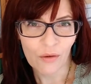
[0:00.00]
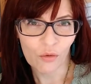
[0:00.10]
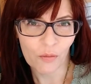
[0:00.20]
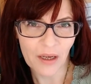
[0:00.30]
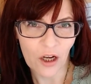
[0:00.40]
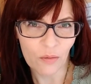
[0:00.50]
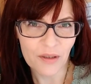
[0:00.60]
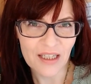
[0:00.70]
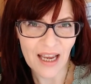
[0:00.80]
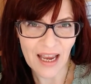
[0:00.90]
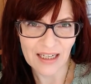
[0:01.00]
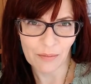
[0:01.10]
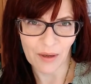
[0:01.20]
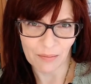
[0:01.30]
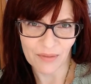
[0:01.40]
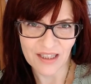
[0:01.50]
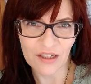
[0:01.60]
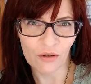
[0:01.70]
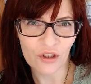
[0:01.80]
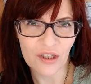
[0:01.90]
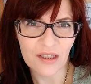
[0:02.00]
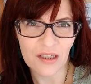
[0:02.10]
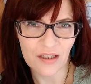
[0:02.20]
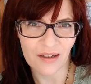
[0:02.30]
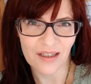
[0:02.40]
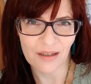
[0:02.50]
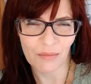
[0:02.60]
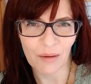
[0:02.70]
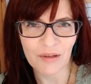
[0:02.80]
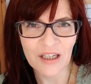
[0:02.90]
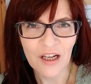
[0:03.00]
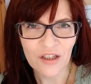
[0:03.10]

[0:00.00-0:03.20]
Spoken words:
would be open to any members, not just society members.